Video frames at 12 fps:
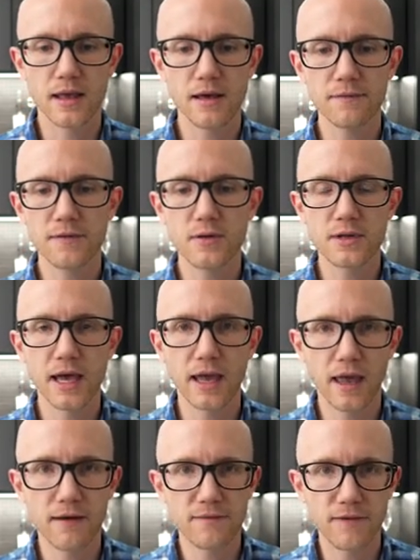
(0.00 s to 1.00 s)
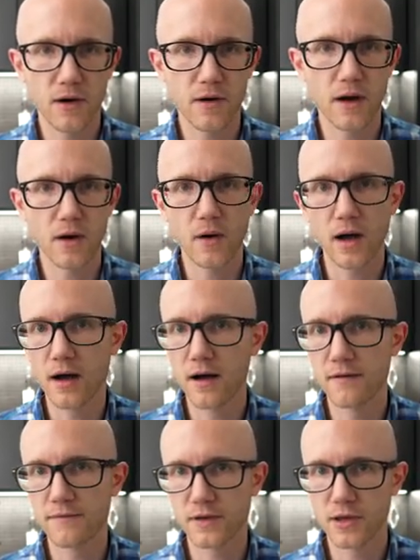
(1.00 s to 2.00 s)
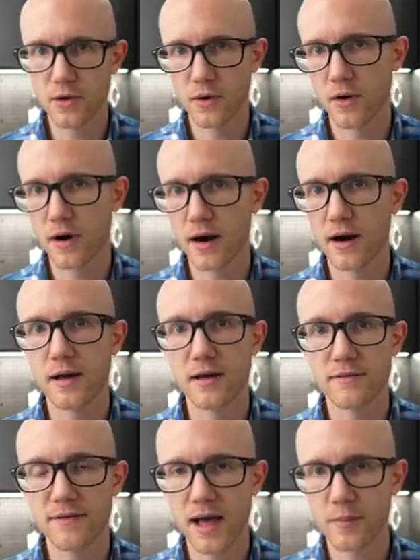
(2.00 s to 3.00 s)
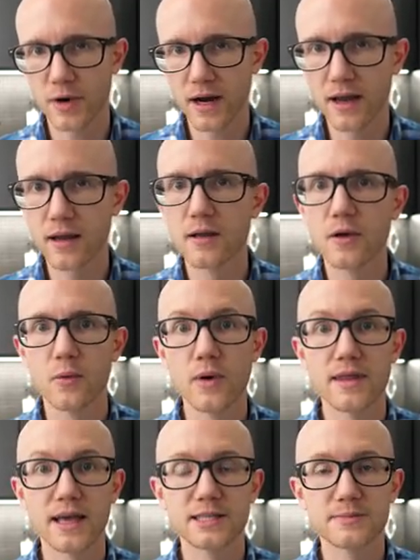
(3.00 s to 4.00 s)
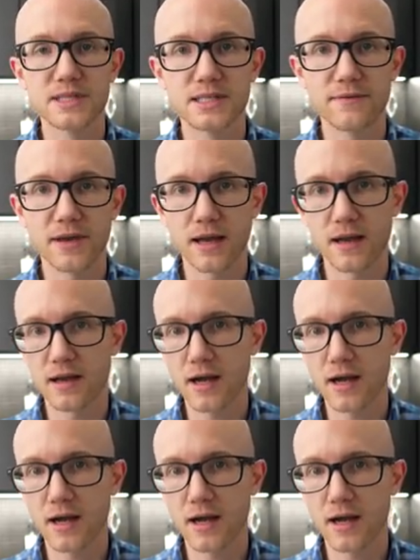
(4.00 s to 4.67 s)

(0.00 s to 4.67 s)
if you take a photo of your fabric with a specific